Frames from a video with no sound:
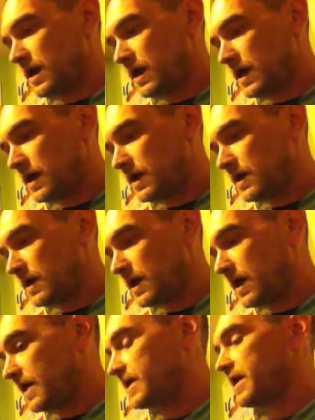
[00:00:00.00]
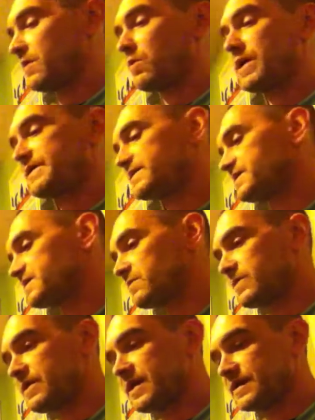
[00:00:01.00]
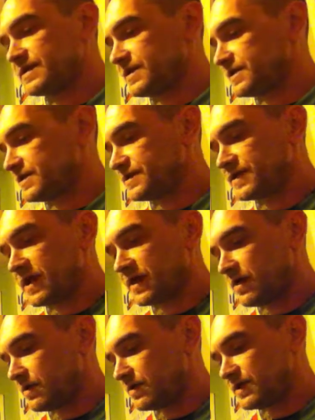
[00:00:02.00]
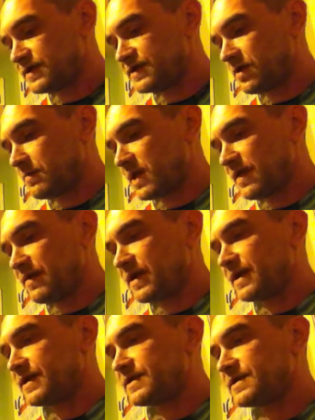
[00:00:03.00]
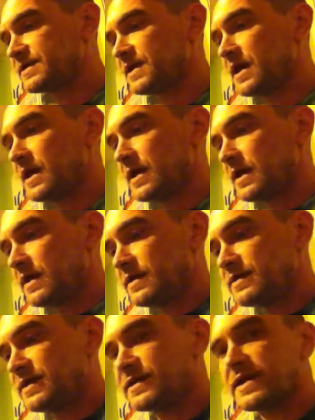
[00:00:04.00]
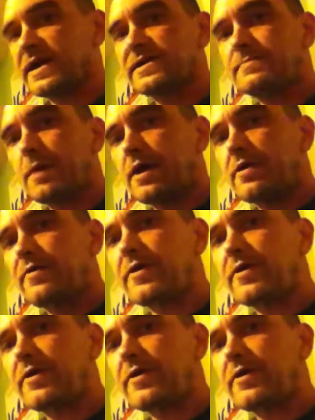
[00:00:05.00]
And I can't wait to see where the next issue is going to go because so many things just got spun on